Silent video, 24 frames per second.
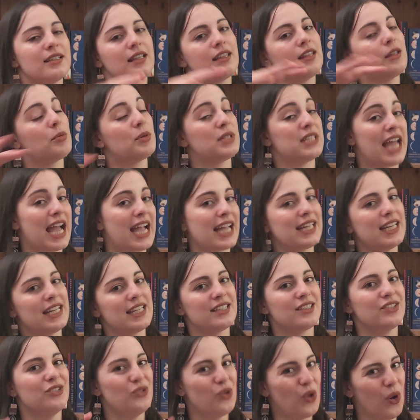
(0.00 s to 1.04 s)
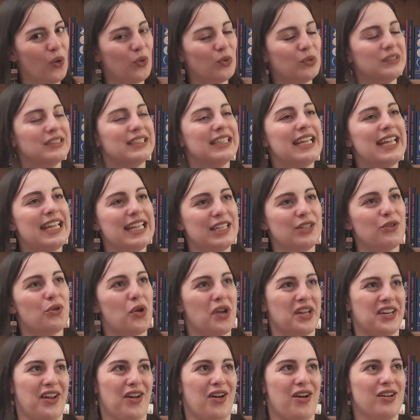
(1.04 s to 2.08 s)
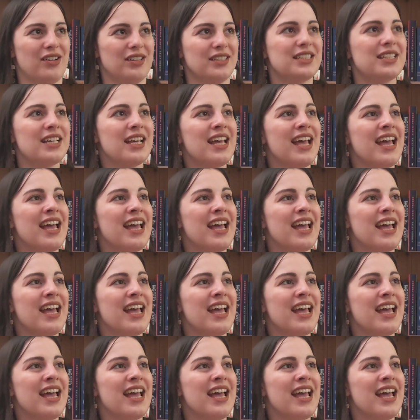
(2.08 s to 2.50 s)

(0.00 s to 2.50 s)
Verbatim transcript: the protagonist, Noel, in Crooked Heart.